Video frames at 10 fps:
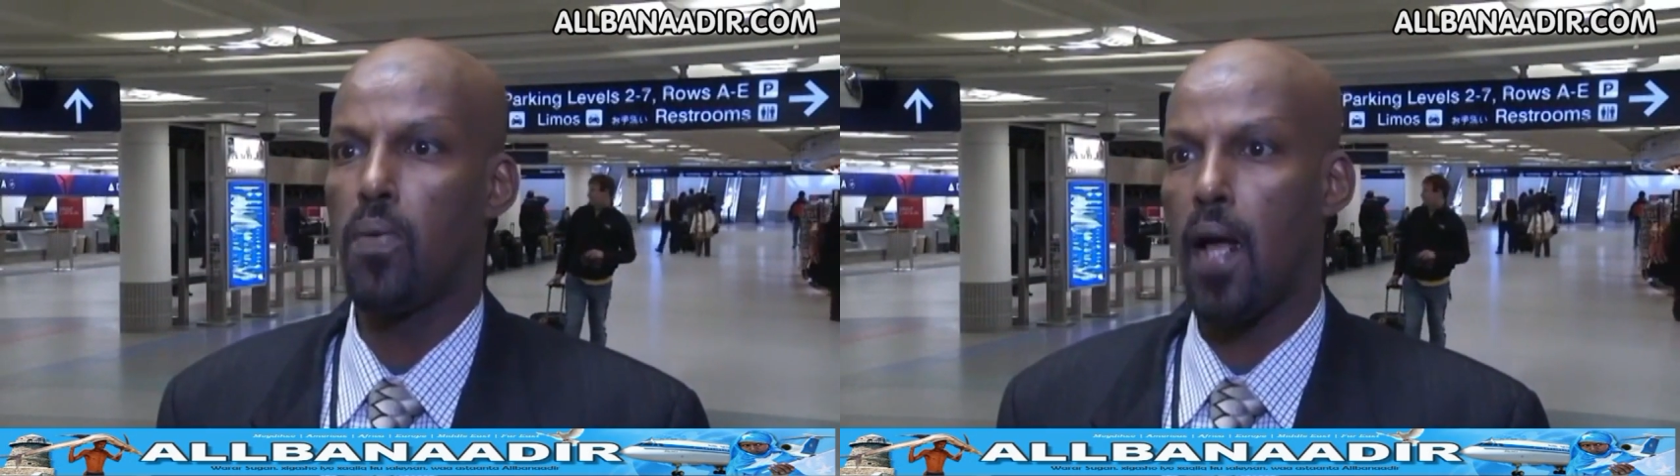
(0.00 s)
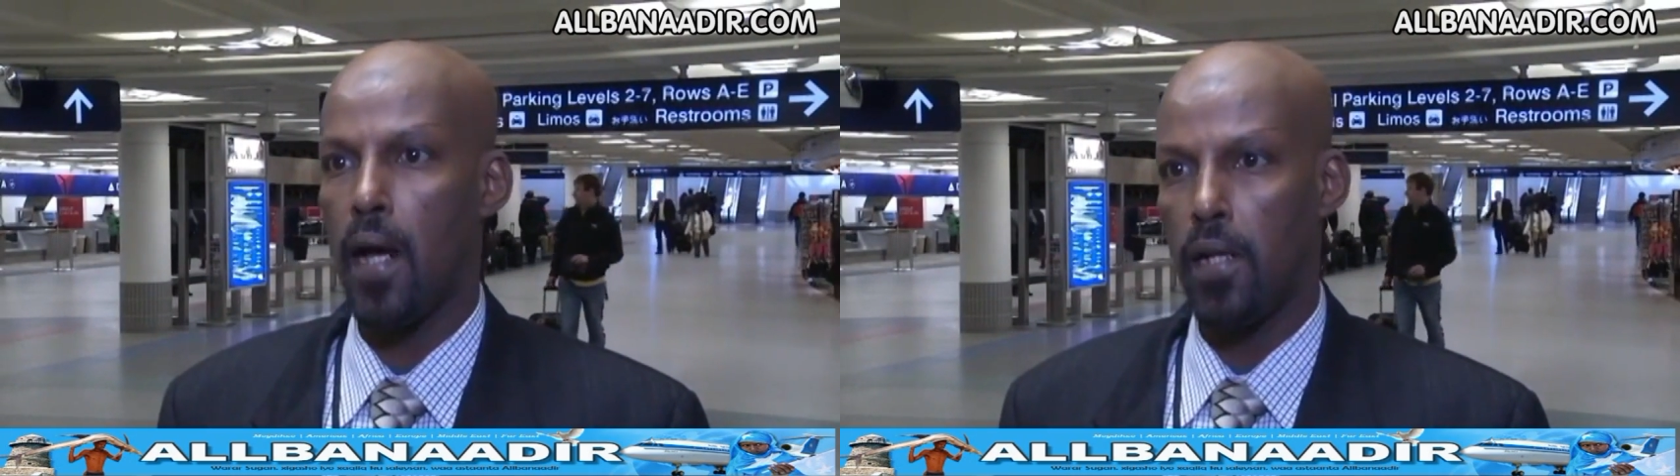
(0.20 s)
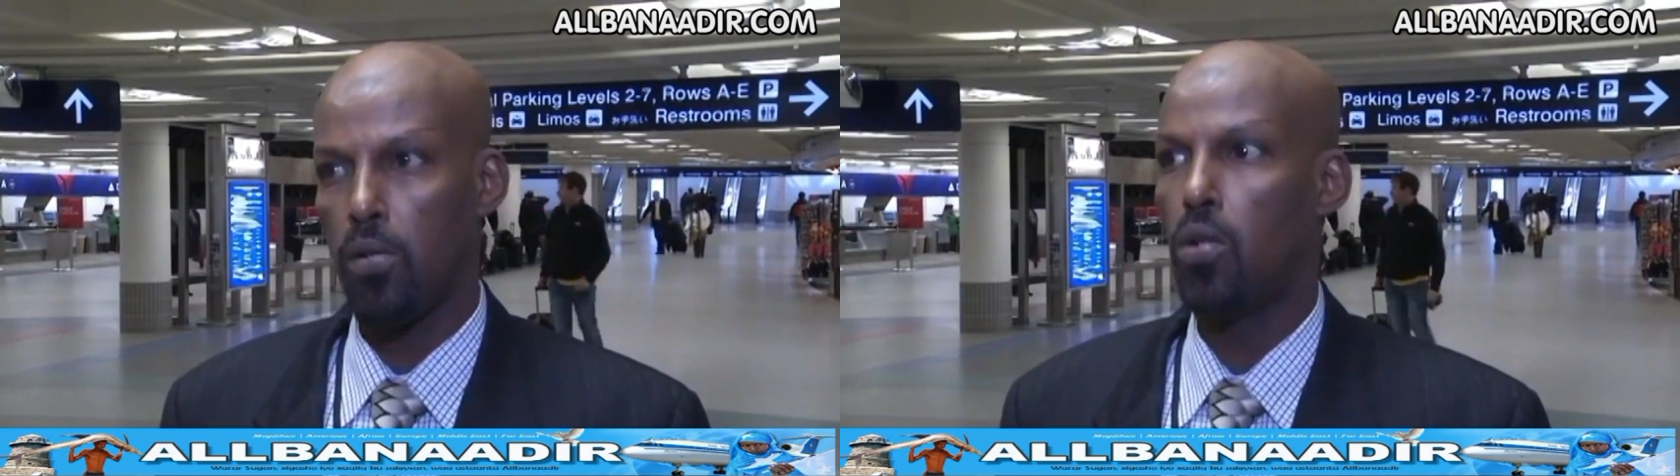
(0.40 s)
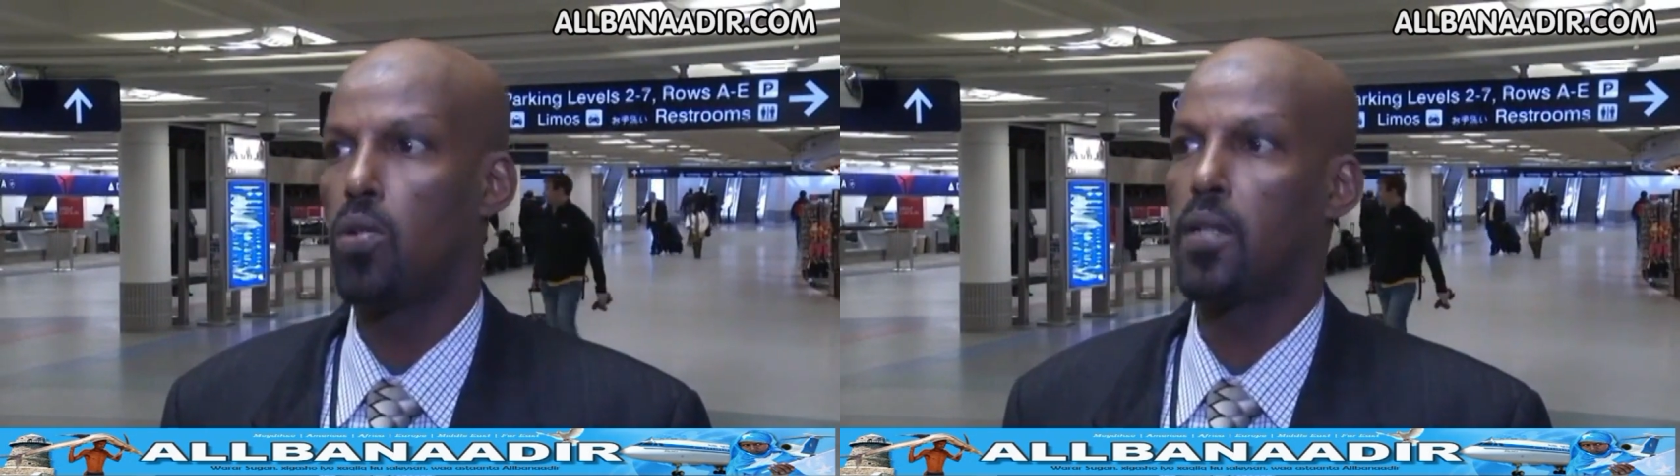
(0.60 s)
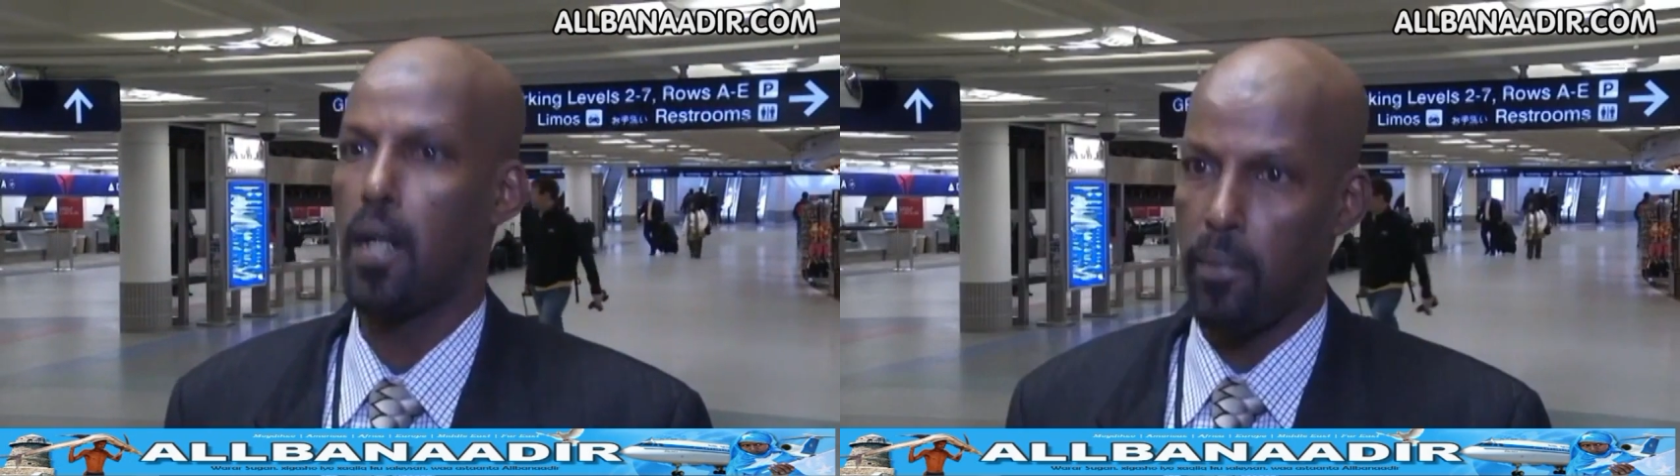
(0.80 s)
flying
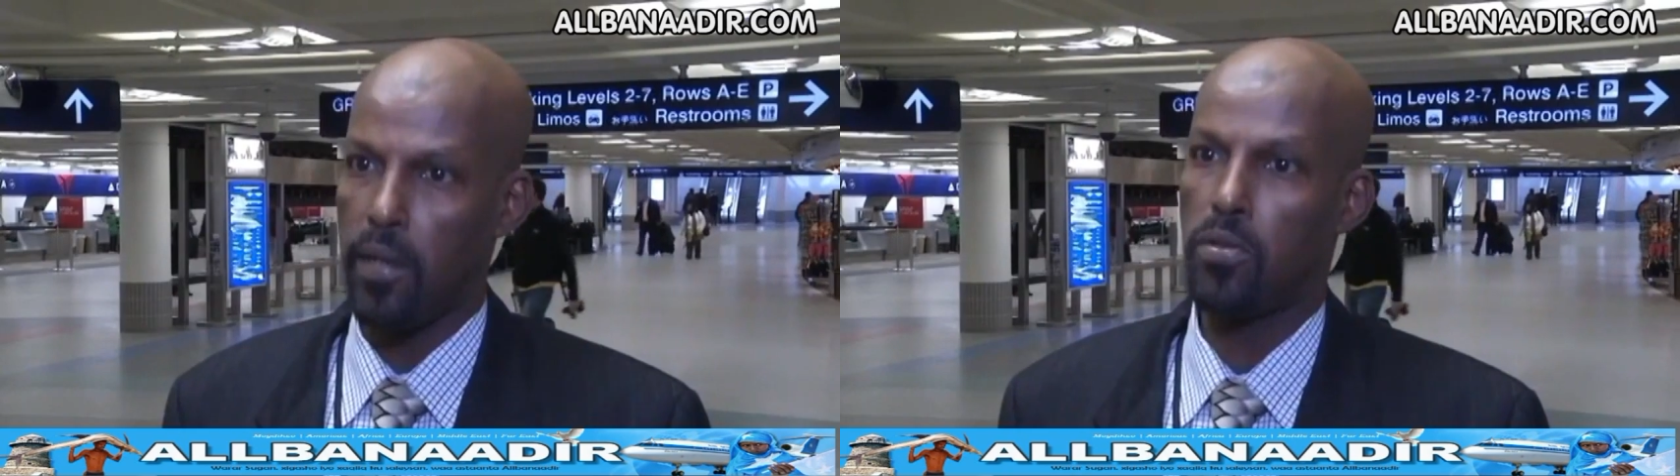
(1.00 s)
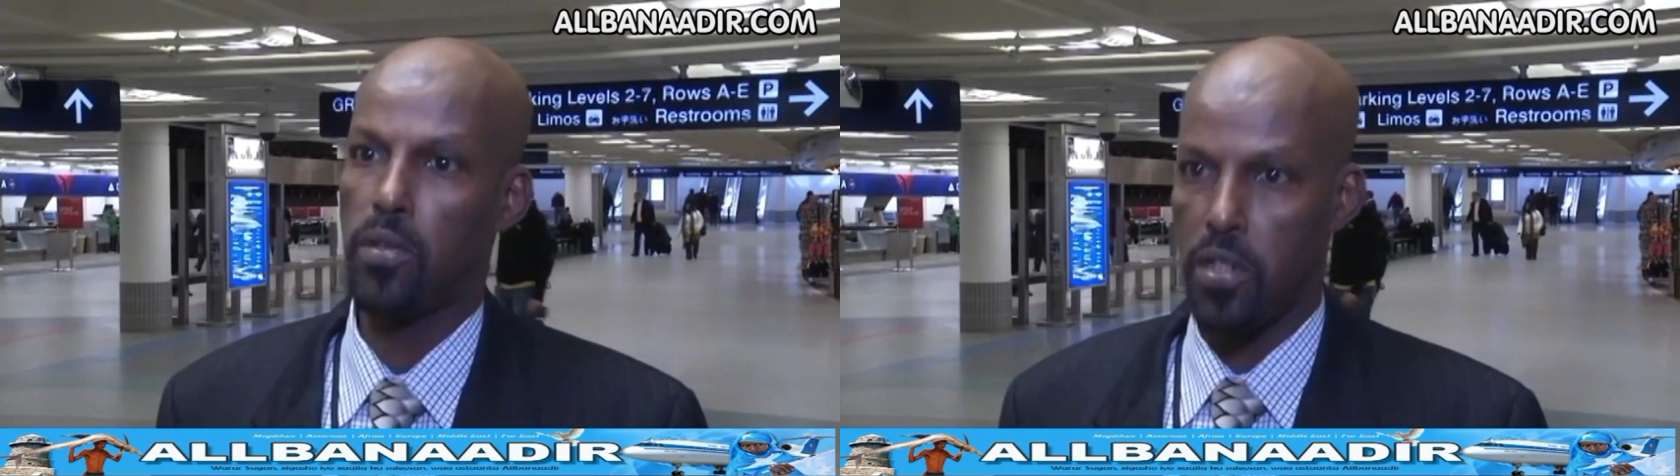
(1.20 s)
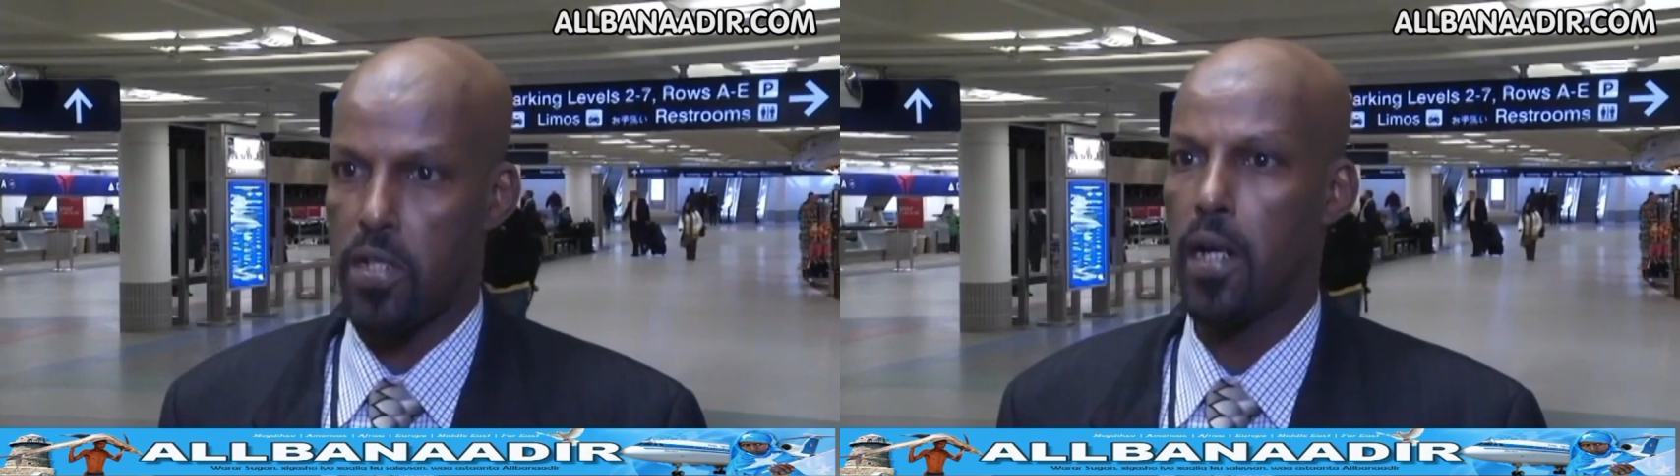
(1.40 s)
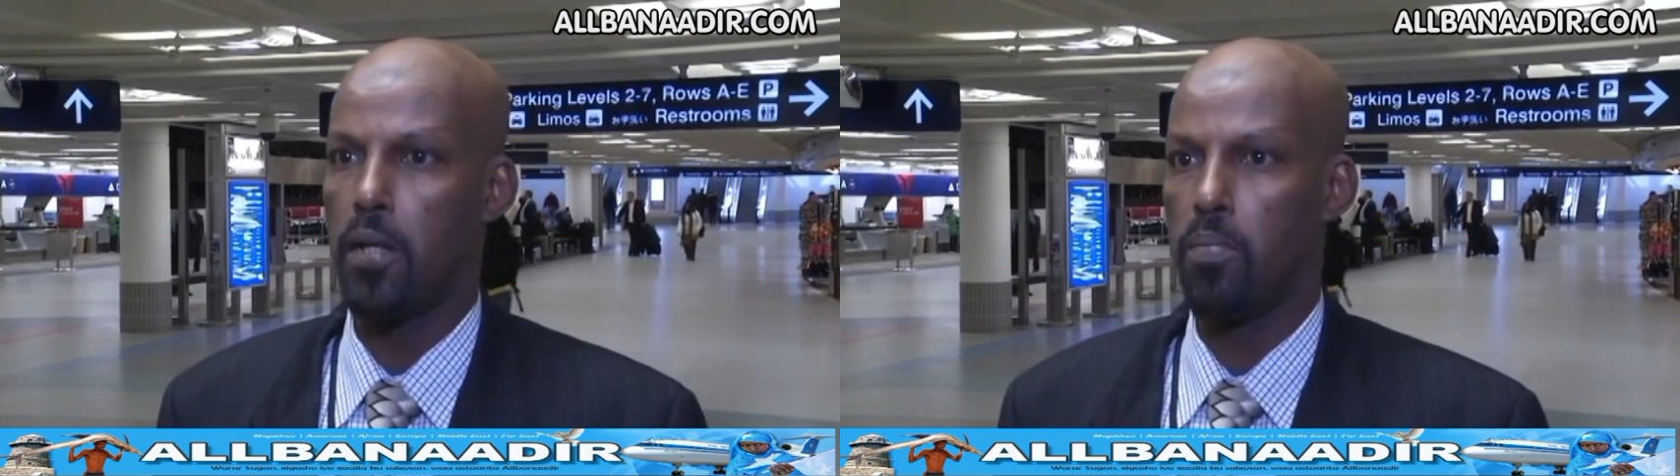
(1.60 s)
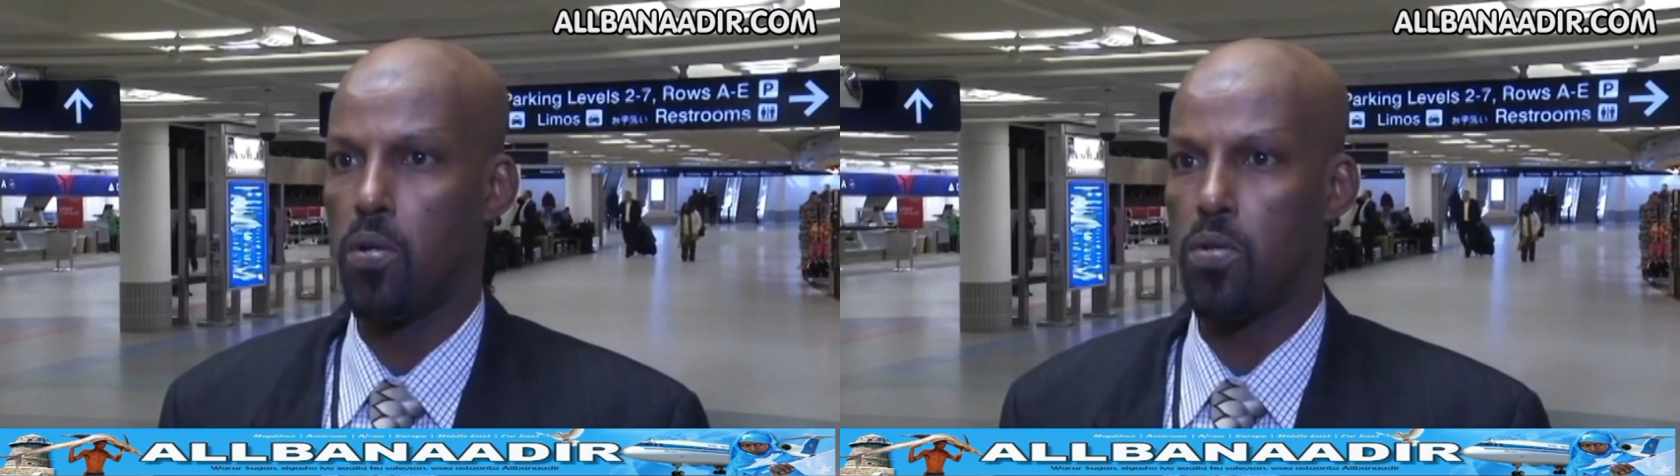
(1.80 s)
or coming to this
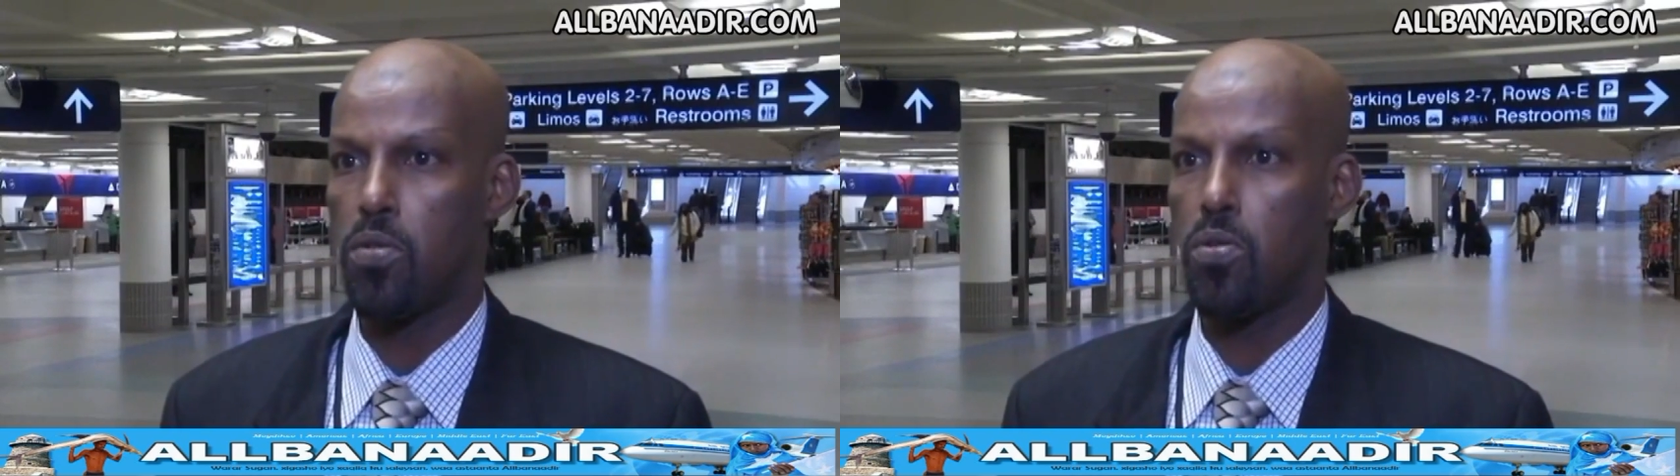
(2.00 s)
airport.